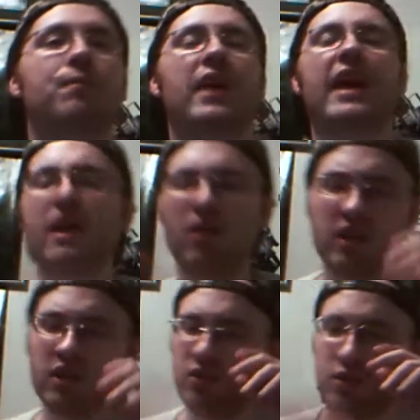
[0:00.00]

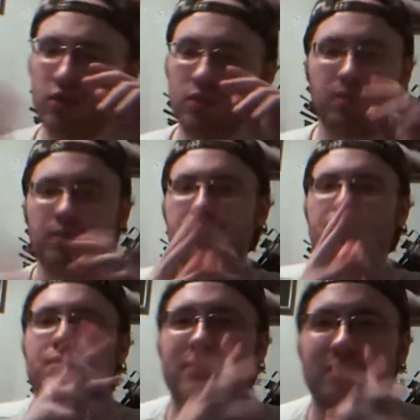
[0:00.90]
Aliens,
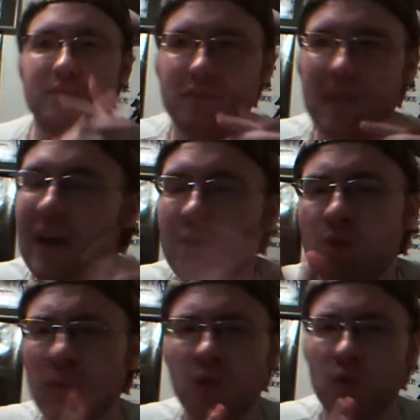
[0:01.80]
I have no
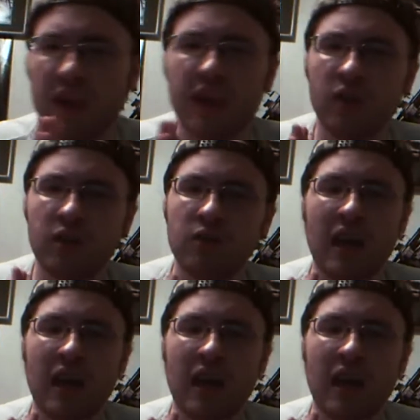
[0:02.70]
problems with Aliens.